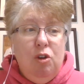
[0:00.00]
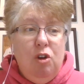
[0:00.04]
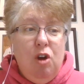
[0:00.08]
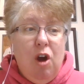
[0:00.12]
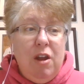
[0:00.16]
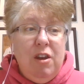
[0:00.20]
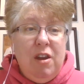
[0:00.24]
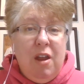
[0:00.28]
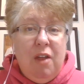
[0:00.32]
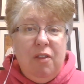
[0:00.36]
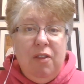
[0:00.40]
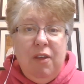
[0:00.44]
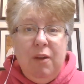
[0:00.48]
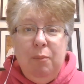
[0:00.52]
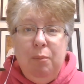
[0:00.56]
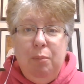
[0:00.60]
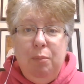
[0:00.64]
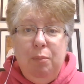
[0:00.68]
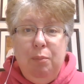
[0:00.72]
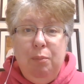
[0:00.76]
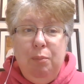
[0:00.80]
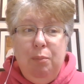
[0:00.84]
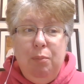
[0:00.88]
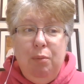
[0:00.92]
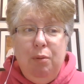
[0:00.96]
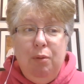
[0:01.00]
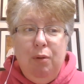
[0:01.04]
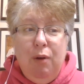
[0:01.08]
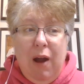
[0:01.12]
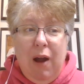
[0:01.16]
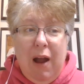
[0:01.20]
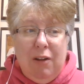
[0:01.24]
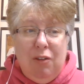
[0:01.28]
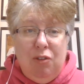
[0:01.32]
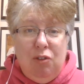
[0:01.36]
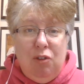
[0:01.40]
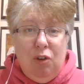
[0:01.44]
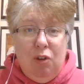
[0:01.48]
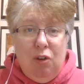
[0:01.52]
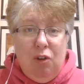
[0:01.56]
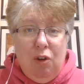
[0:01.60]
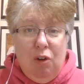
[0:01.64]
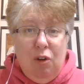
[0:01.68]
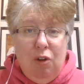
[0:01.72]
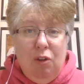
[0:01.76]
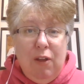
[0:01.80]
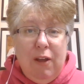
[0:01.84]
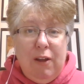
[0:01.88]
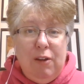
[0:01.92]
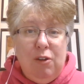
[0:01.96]
Got nothing
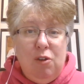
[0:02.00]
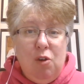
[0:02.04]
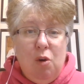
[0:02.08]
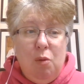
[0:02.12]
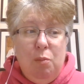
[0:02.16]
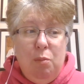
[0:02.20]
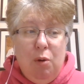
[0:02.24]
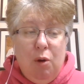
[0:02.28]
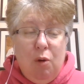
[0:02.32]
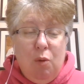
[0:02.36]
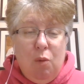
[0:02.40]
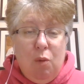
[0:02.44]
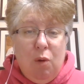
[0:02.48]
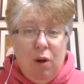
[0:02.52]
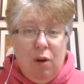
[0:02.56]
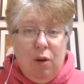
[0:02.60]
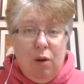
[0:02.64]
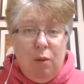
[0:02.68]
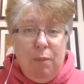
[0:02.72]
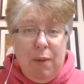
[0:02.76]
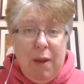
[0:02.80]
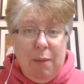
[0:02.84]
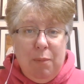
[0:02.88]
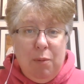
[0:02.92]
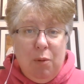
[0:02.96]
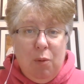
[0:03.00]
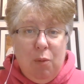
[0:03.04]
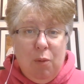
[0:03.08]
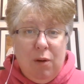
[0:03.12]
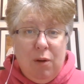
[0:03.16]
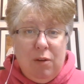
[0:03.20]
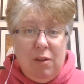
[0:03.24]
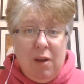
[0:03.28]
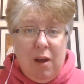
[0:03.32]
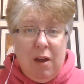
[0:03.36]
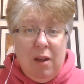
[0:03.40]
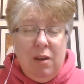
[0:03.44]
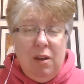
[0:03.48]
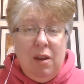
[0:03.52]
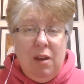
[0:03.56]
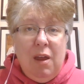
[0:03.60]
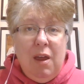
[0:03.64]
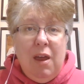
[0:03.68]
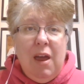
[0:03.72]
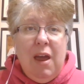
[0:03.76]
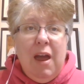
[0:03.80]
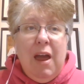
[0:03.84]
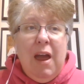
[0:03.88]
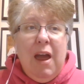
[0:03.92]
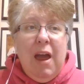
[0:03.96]
practical, like no bookwork or paperwork done,
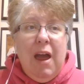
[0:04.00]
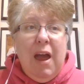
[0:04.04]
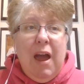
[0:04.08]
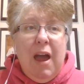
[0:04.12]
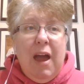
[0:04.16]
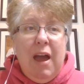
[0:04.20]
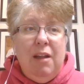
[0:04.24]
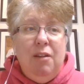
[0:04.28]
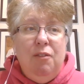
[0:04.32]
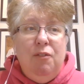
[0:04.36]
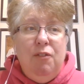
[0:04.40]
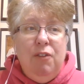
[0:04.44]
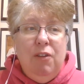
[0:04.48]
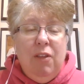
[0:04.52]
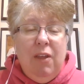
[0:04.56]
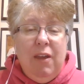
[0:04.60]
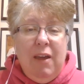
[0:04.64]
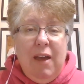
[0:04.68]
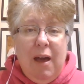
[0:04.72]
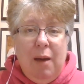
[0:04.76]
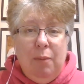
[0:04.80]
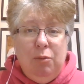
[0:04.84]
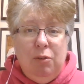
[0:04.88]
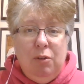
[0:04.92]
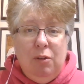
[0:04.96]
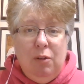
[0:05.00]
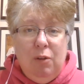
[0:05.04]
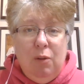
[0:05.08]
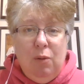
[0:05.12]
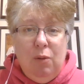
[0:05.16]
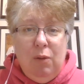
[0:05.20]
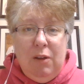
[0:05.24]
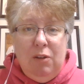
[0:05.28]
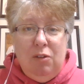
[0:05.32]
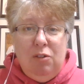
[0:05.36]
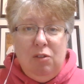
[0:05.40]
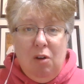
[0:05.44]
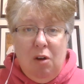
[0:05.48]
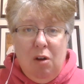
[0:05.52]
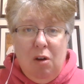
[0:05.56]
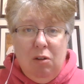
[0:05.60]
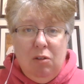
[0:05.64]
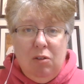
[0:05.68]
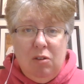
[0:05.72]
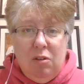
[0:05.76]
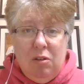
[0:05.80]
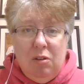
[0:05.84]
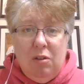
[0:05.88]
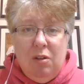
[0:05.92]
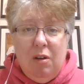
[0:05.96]
and feeling absolutely
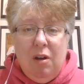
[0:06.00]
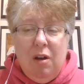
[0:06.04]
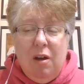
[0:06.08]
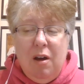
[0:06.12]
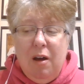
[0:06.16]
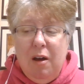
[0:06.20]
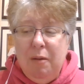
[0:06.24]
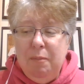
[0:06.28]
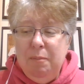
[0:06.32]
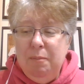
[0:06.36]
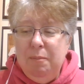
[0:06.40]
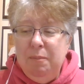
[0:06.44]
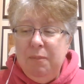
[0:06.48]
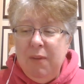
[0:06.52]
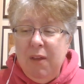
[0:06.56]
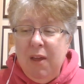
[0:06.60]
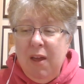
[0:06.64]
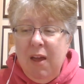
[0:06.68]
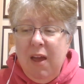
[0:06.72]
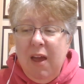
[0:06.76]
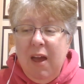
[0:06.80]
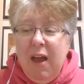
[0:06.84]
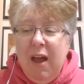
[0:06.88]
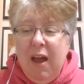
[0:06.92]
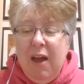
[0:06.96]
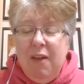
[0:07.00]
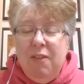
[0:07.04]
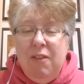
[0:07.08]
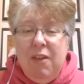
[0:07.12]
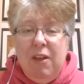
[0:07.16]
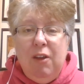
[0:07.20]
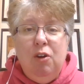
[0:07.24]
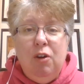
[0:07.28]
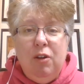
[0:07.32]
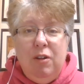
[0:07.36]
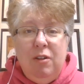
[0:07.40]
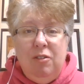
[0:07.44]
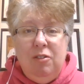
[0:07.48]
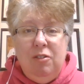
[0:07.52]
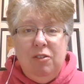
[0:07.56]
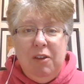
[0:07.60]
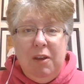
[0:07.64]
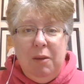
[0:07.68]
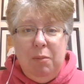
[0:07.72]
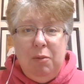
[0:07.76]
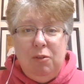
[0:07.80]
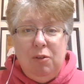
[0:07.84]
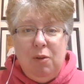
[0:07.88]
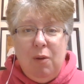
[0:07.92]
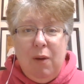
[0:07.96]
zonked. And then couldn't
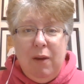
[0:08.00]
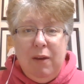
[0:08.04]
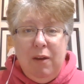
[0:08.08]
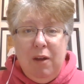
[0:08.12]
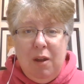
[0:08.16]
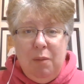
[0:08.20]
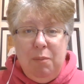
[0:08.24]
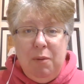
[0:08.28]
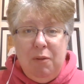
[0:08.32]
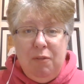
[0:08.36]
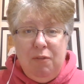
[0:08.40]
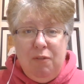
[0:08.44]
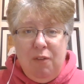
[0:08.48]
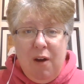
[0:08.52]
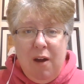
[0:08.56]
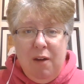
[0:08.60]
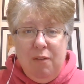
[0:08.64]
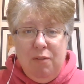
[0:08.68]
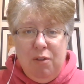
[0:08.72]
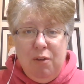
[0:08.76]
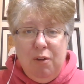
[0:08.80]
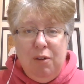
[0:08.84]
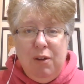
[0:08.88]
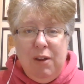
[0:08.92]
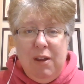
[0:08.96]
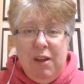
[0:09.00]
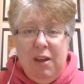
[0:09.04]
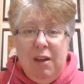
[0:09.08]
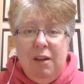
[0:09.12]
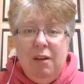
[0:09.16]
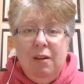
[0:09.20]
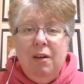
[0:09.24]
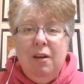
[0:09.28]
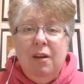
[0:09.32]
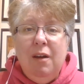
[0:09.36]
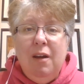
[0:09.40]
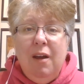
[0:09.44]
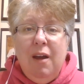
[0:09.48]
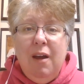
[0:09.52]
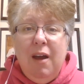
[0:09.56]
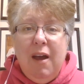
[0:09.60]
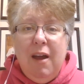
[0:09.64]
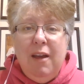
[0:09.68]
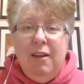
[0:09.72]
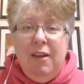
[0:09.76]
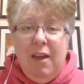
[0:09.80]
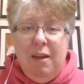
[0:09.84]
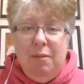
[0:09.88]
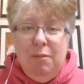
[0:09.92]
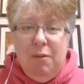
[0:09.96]
sleep. So I got up at 5:30
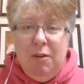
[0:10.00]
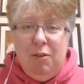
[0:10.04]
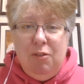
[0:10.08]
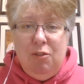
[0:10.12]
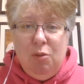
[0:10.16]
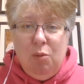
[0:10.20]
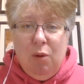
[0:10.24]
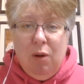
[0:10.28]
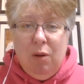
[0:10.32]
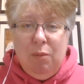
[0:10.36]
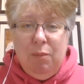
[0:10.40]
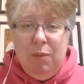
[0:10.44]
and came into